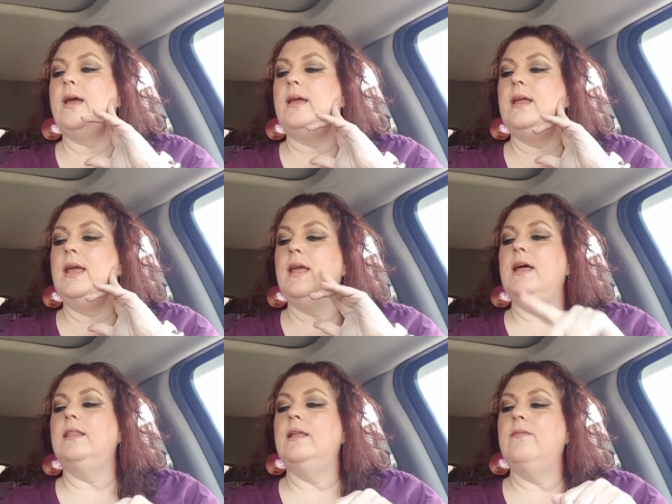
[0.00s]
Reckoning,
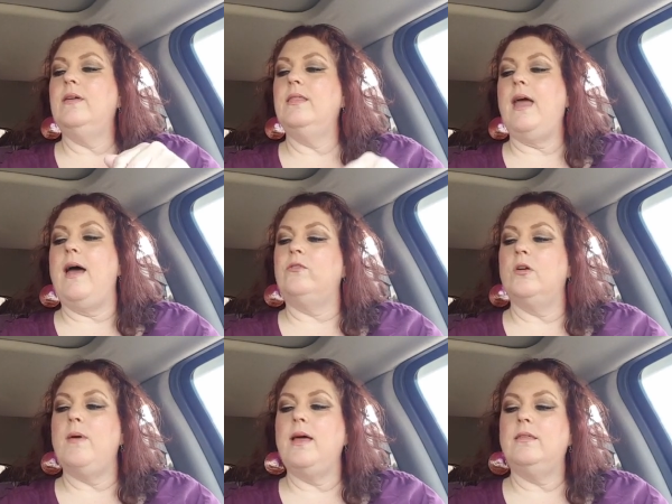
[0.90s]
Living the
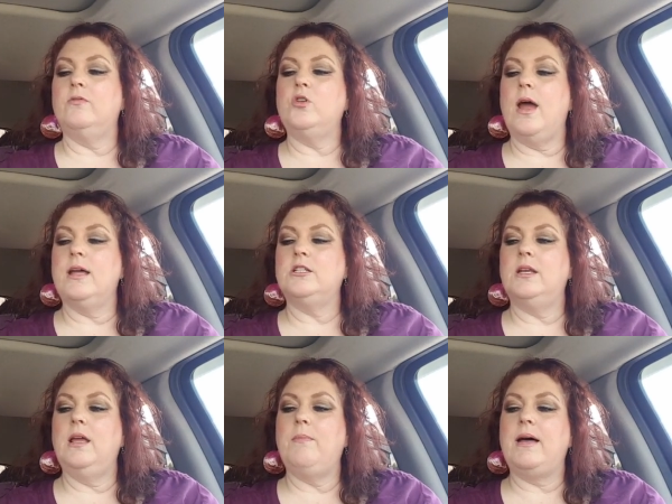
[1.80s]
Aftermath of
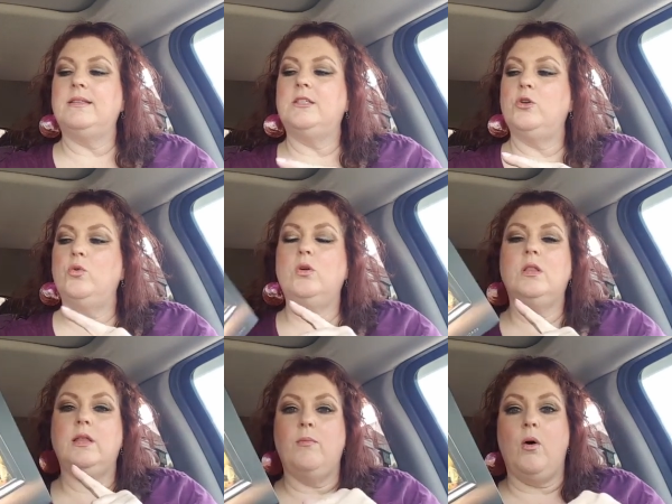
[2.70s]
Tragedy by Sue
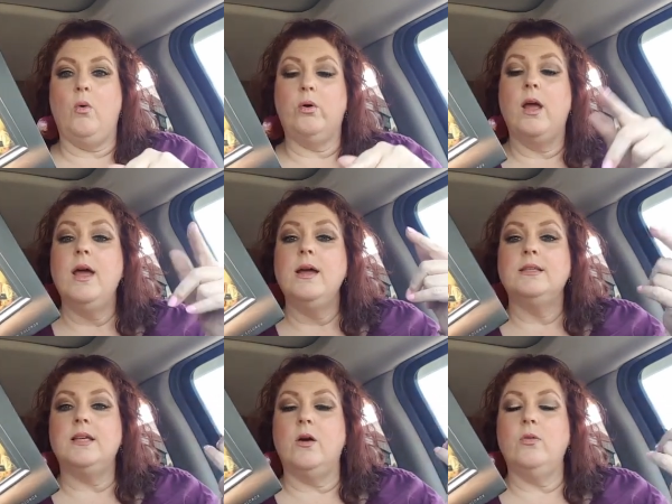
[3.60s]
Klebold.
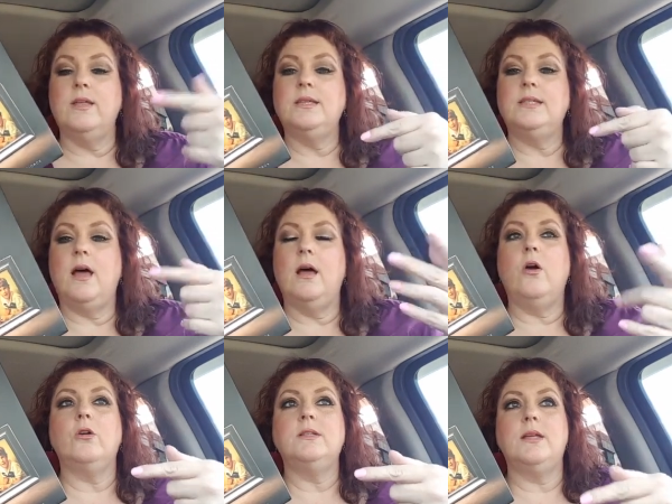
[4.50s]
So this, uh,
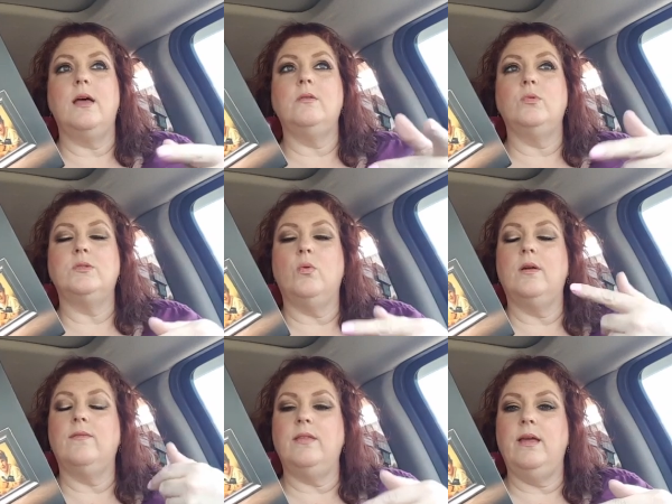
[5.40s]
her son was one
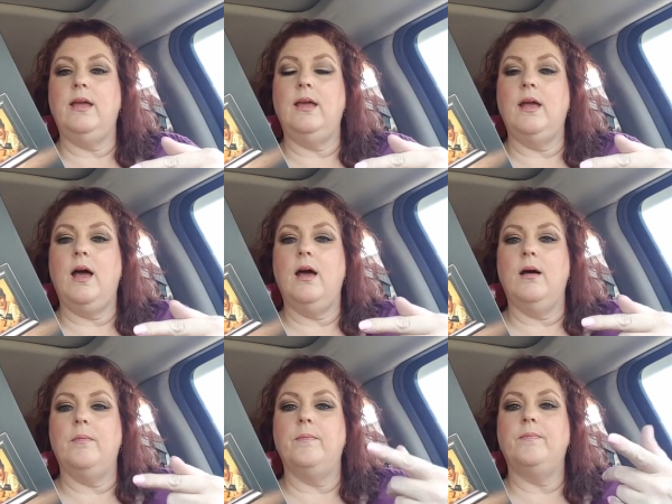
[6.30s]
of the,
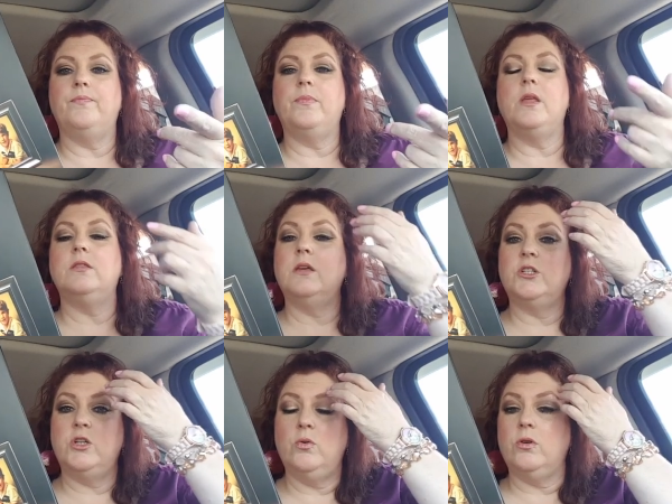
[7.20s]
um, the
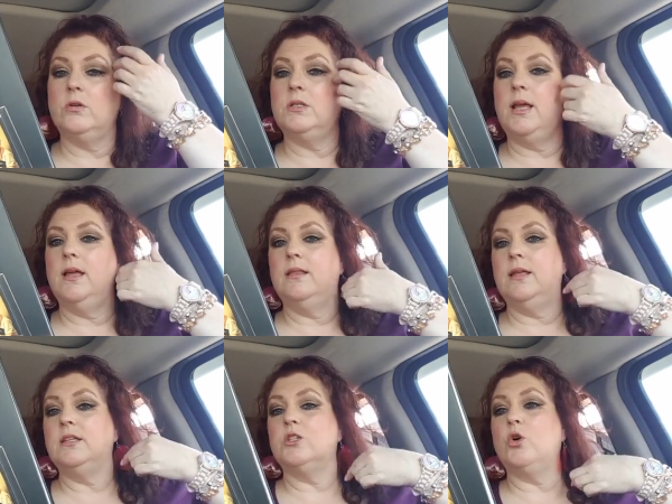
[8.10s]
shooters in
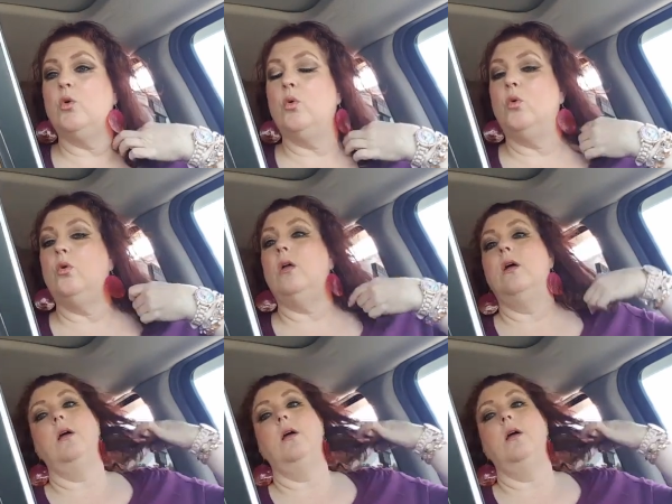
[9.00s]
the school.